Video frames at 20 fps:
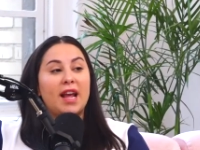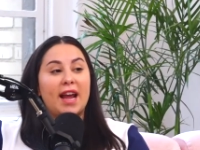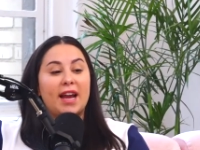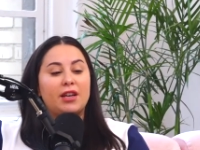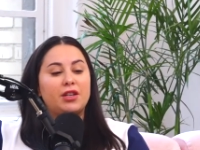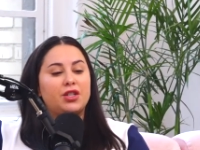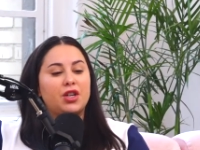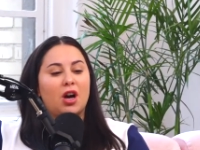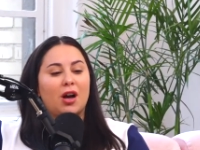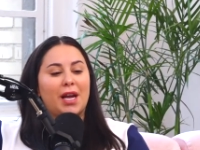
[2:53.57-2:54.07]

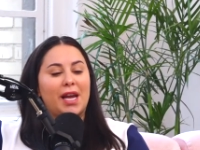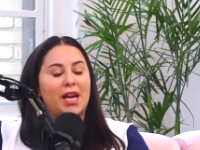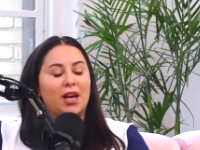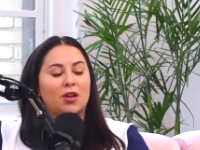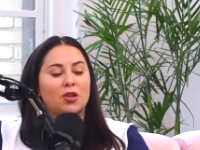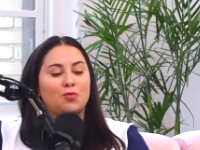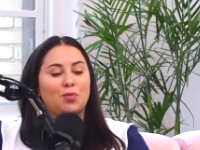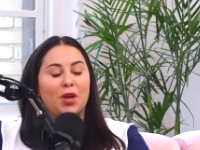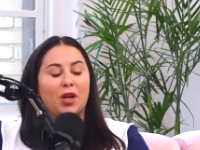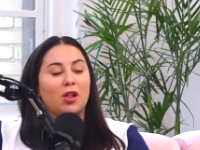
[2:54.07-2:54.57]
in dog
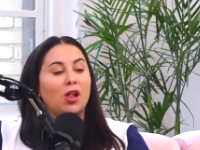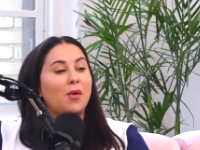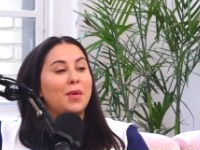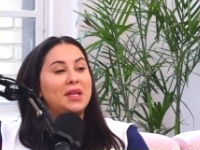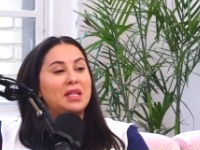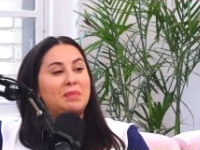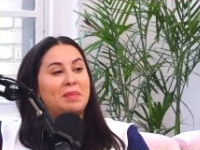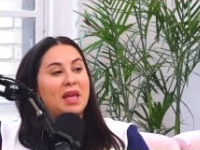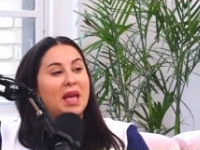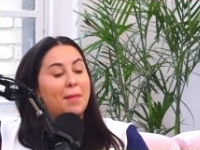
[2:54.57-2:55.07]
years, but you'll
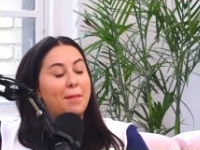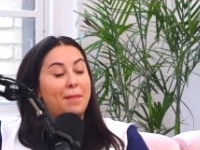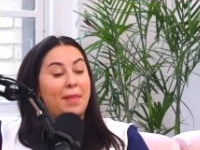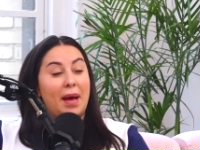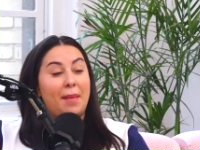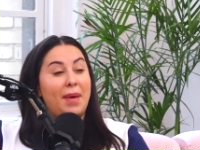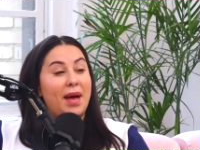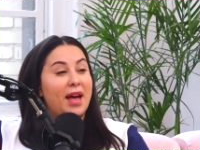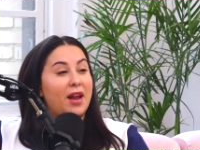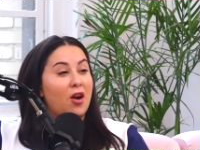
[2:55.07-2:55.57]
always be a
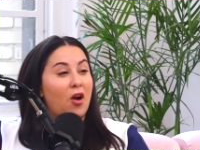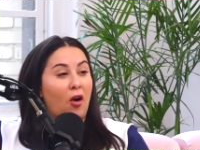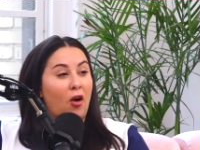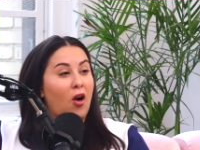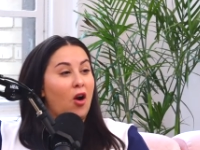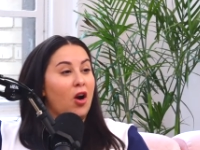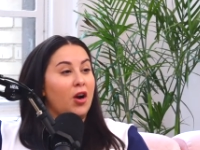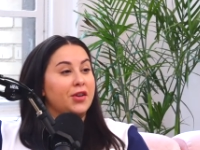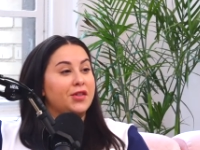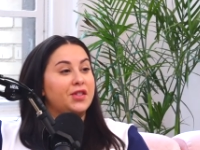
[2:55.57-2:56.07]
bebe in our
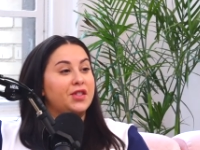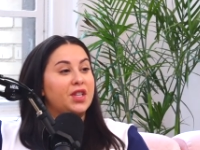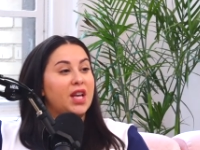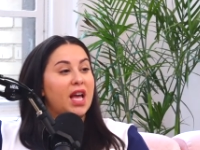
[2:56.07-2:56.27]
hearts.